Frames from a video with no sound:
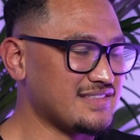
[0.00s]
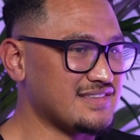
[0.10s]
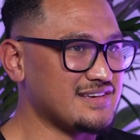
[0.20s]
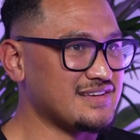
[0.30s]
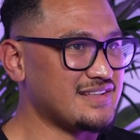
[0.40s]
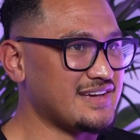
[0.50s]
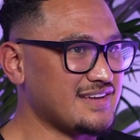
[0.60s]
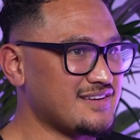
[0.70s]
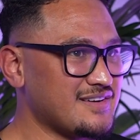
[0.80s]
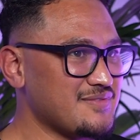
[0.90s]

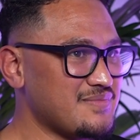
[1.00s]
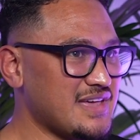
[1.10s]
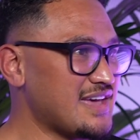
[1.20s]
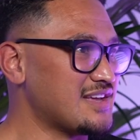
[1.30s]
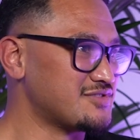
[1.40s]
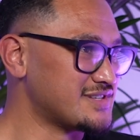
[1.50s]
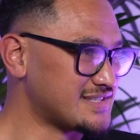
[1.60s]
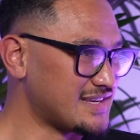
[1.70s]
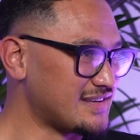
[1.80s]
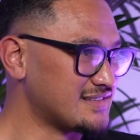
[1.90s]
the
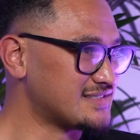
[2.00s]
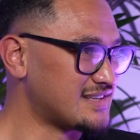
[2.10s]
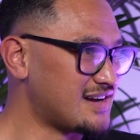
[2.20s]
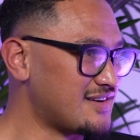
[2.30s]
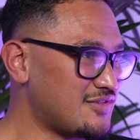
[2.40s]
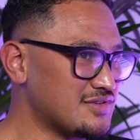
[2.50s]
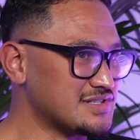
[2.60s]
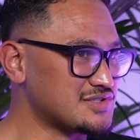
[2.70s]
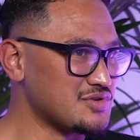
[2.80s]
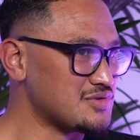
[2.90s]
hairdressing stuff or
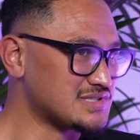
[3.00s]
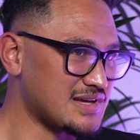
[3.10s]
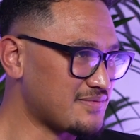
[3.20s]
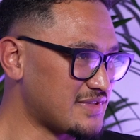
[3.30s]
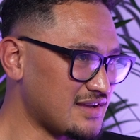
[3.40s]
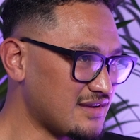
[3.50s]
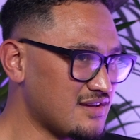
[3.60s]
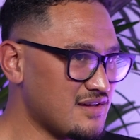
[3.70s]
just do something